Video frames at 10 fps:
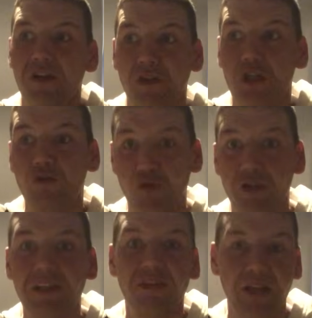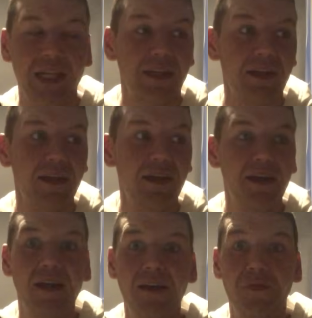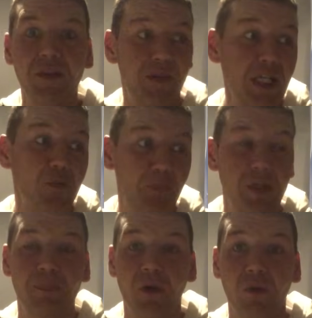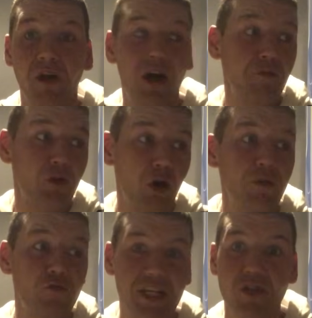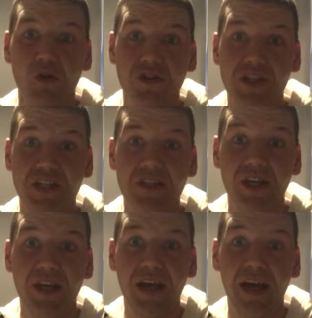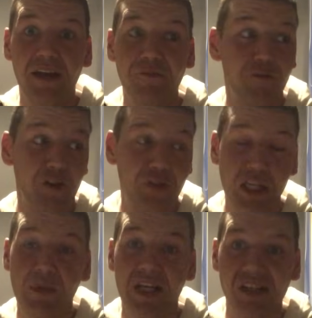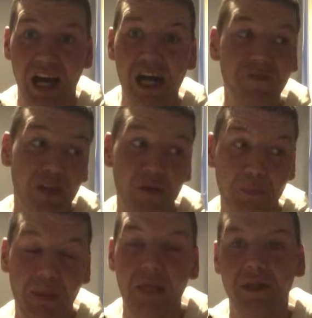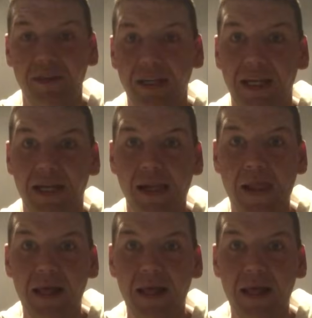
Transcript: Do you really think that these people have got the resources for 3 weeks after their payment date?